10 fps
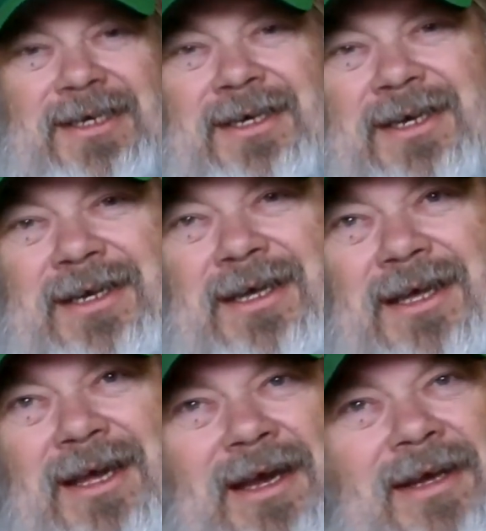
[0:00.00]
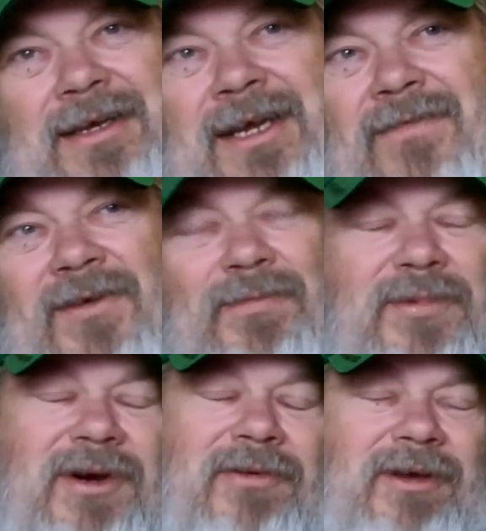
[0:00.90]
And I'd never
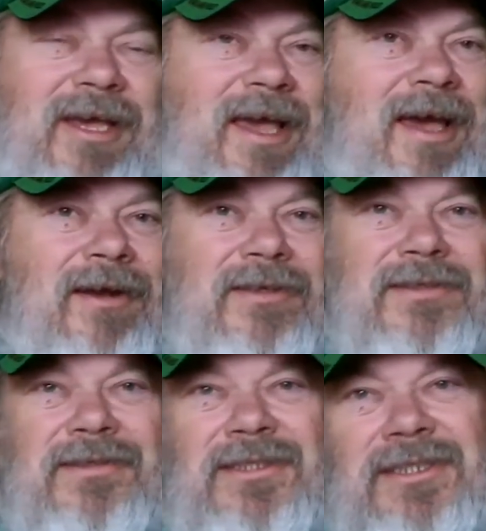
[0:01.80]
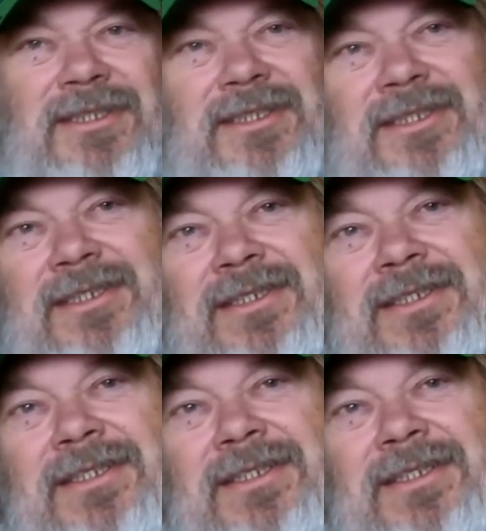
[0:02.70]
broke cattle to lead.